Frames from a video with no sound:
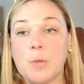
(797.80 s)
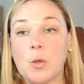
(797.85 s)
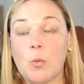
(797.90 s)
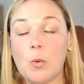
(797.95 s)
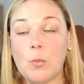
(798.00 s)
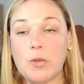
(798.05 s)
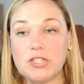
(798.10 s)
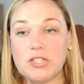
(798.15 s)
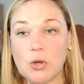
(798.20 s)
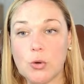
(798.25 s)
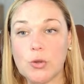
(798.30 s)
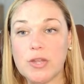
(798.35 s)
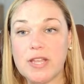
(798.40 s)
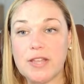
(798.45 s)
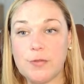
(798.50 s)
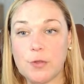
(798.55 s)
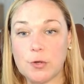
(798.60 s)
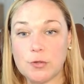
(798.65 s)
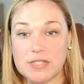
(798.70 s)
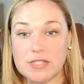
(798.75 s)
when we don't
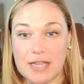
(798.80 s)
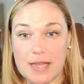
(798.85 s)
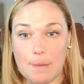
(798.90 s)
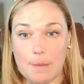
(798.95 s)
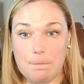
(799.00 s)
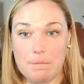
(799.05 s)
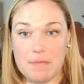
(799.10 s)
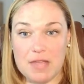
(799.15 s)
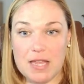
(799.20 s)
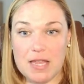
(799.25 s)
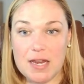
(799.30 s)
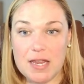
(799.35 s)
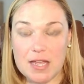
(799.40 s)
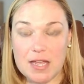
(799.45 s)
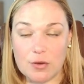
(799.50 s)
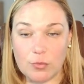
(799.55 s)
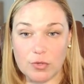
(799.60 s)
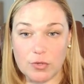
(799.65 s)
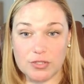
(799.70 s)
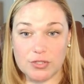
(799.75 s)
get those
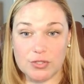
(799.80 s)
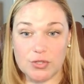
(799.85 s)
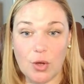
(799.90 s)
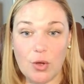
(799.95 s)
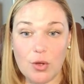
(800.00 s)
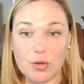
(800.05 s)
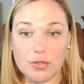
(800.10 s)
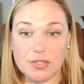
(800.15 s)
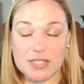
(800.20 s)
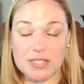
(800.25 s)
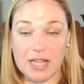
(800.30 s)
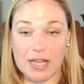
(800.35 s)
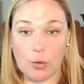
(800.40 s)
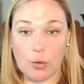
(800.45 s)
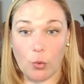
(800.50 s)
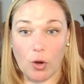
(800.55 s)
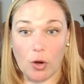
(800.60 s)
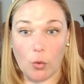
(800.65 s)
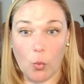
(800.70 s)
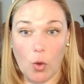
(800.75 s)
immediate results
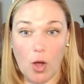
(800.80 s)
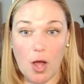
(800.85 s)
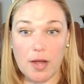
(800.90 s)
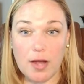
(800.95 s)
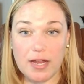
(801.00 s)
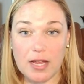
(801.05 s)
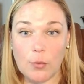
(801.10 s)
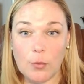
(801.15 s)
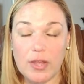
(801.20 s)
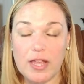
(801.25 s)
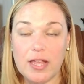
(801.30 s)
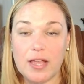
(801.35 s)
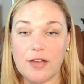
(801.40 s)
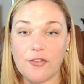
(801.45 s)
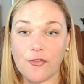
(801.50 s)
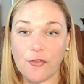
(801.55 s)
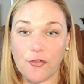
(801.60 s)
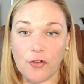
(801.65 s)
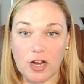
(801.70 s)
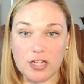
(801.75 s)
like we're wanting, we
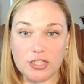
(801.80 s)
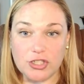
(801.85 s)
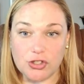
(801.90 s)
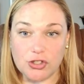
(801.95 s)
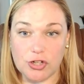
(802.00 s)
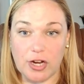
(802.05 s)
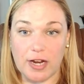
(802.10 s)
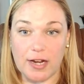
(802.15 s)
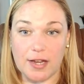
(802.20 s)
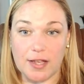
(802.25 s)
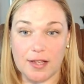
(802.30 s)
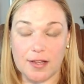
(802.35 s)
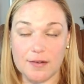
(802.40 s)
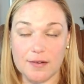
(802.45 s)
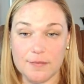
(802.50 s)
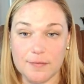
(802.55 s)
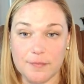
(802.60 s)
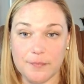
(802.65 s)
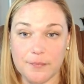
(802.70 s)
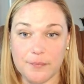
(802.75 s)
get frustrated.